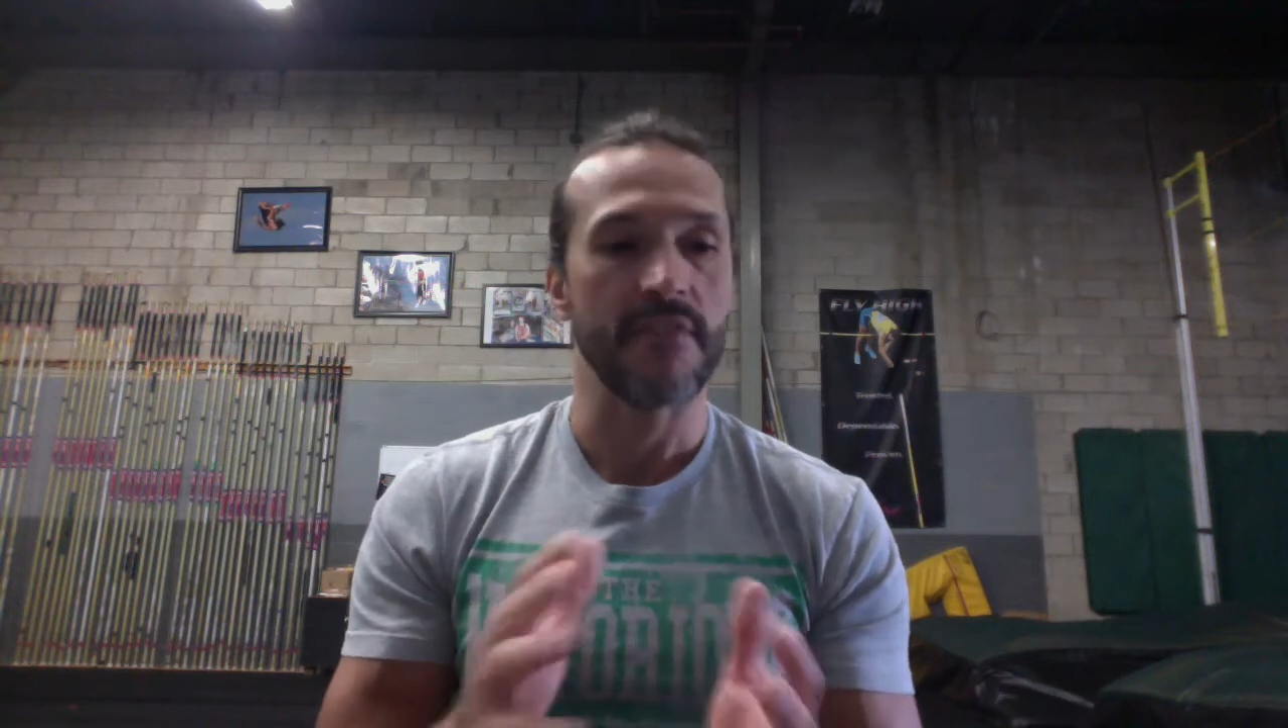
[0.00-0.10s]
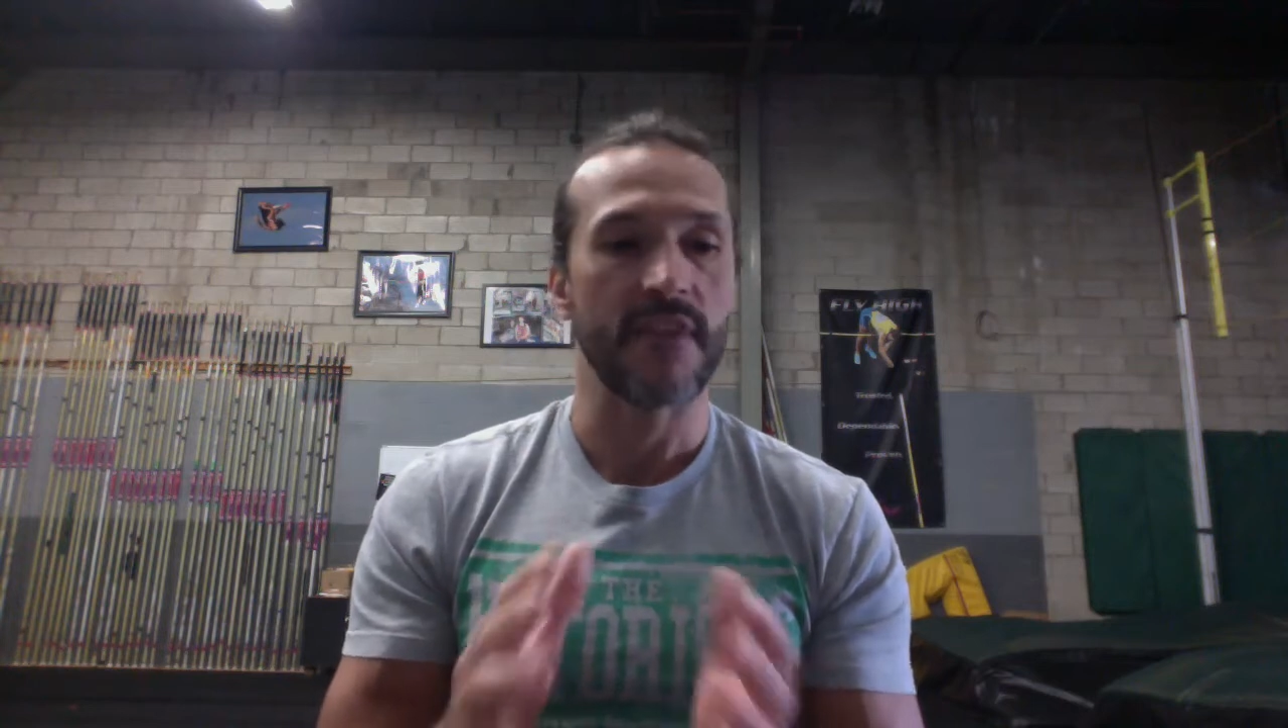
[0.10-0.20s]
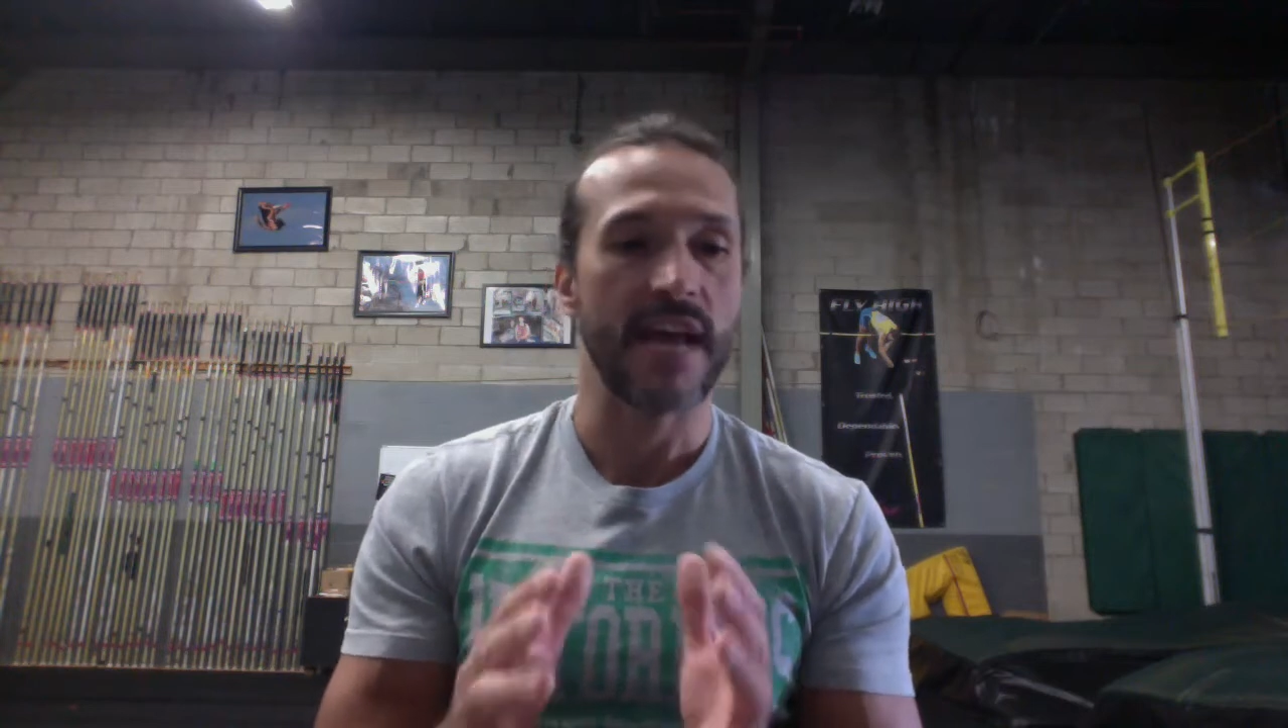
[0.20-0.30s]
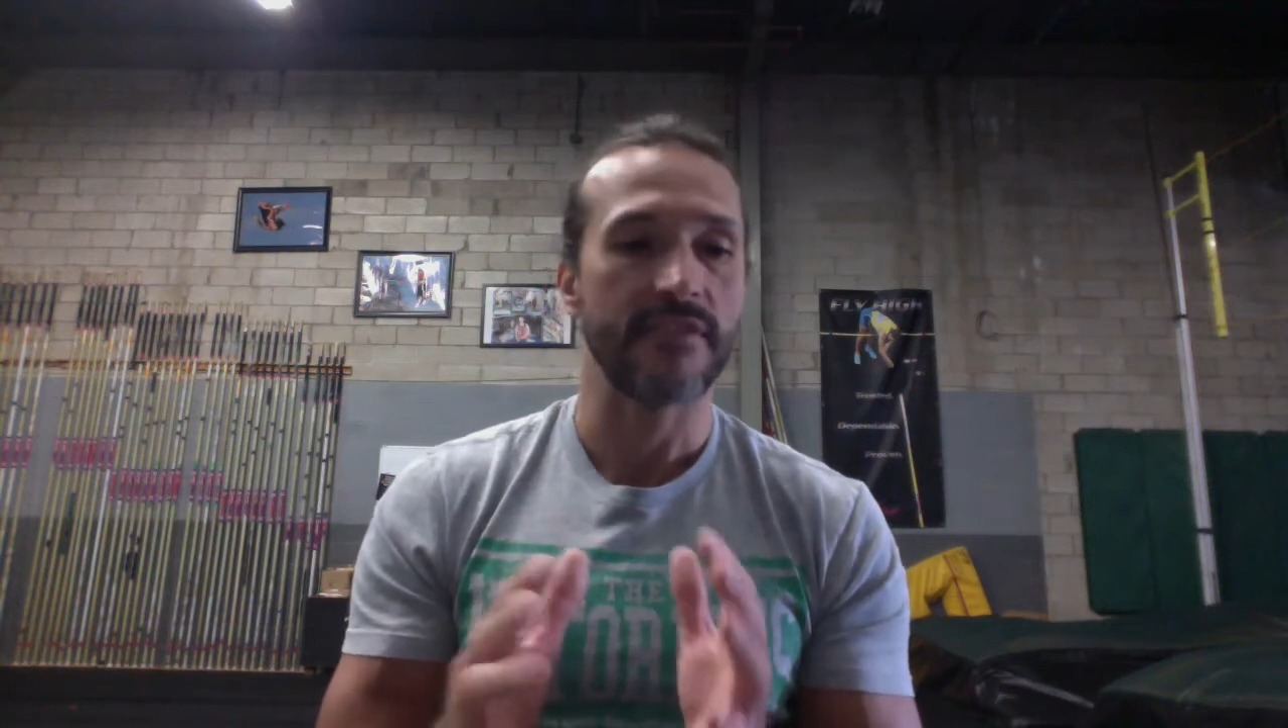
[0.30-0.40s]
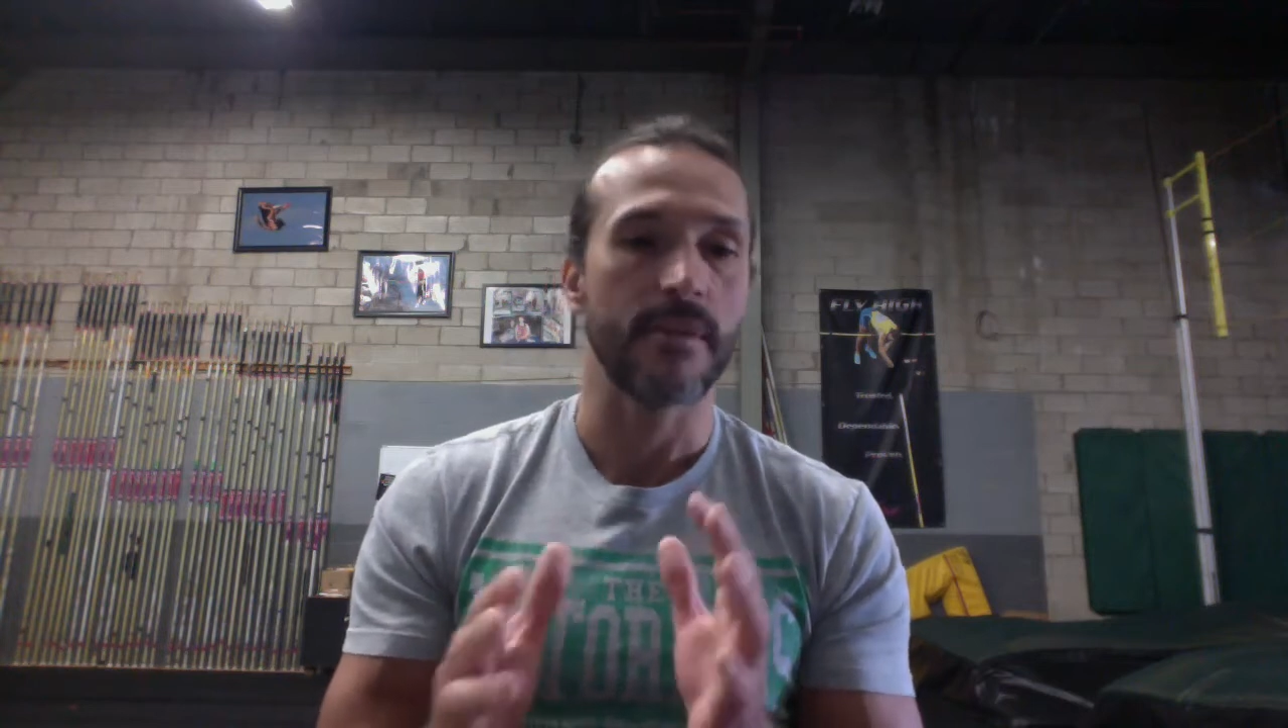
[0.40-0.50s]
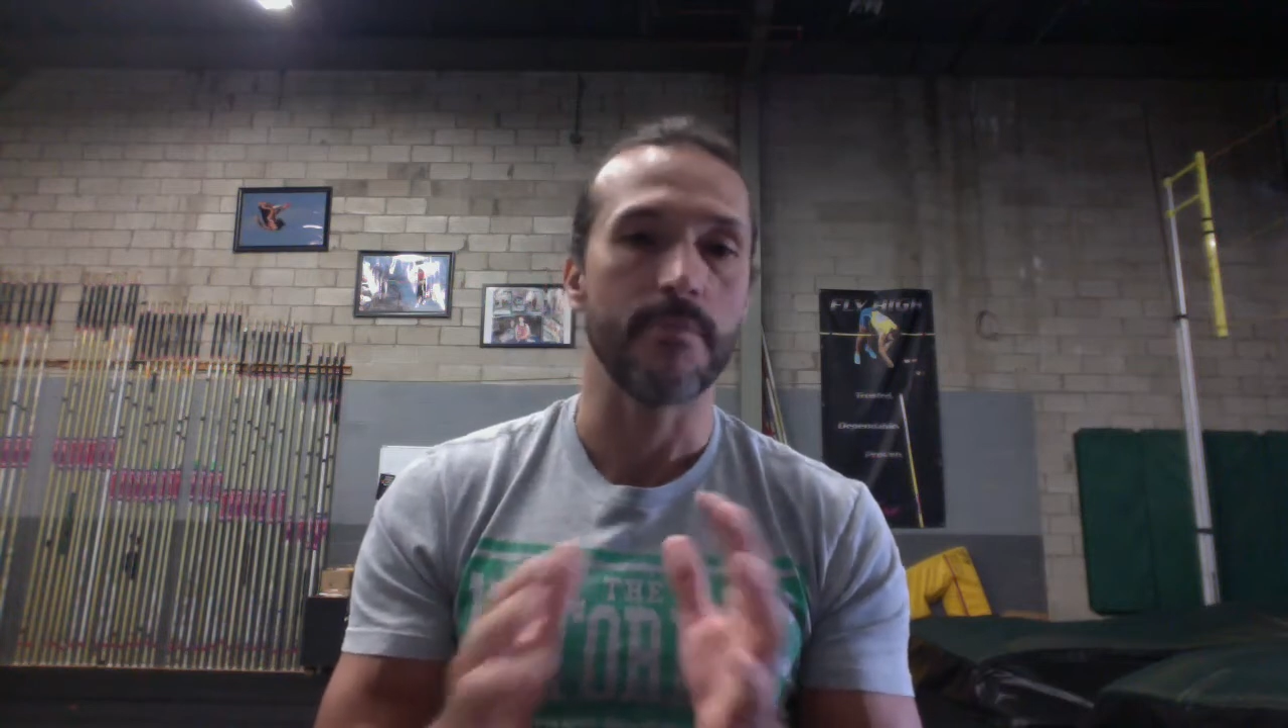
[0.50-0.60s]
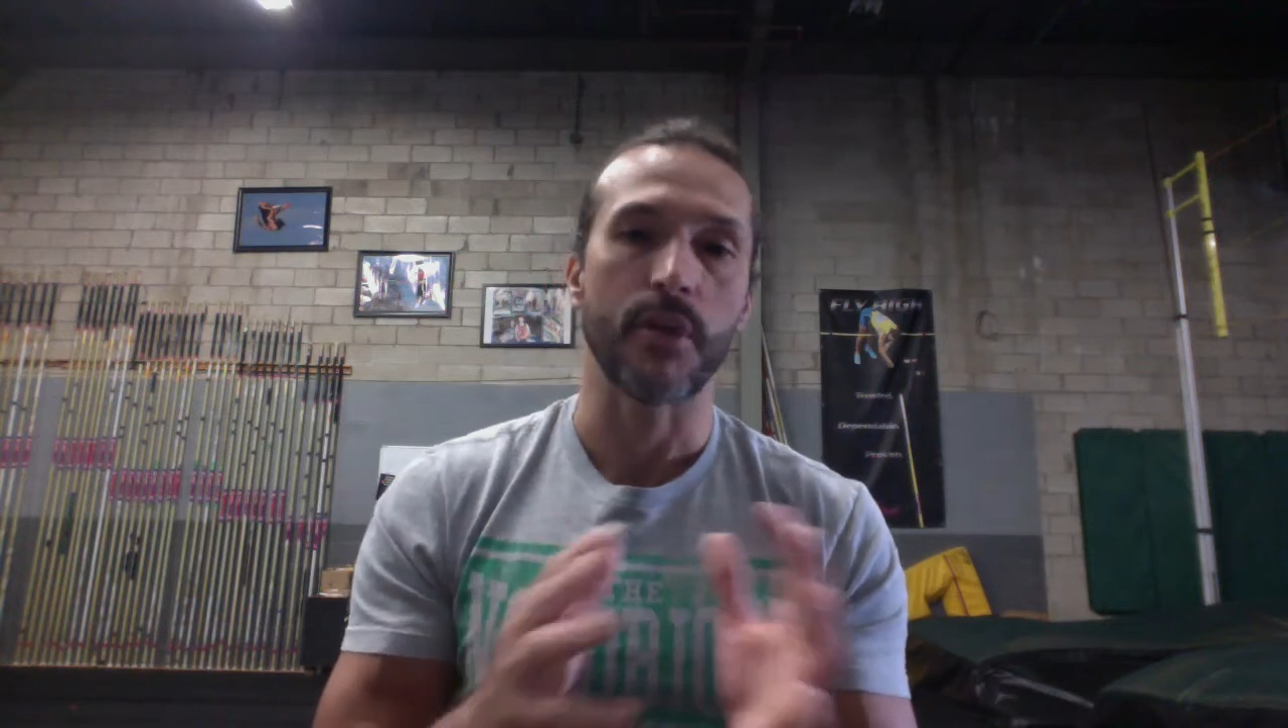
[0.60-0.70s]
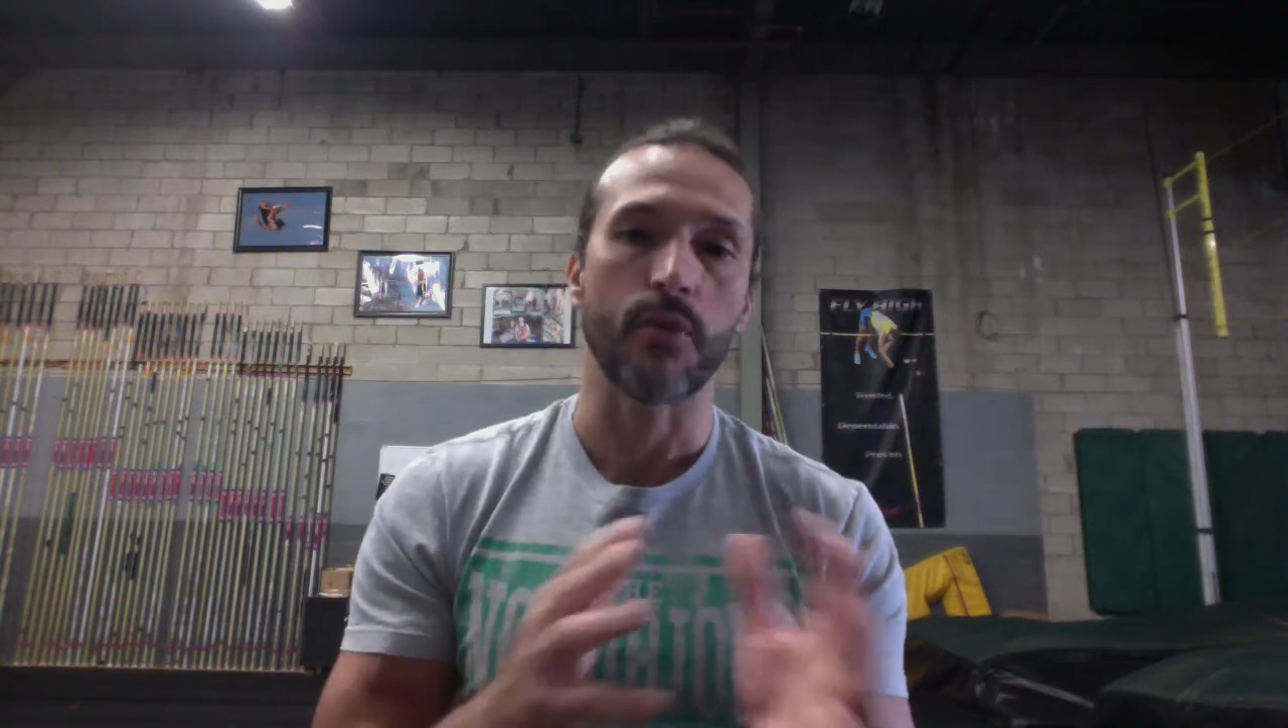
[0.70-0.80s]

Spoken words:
even have something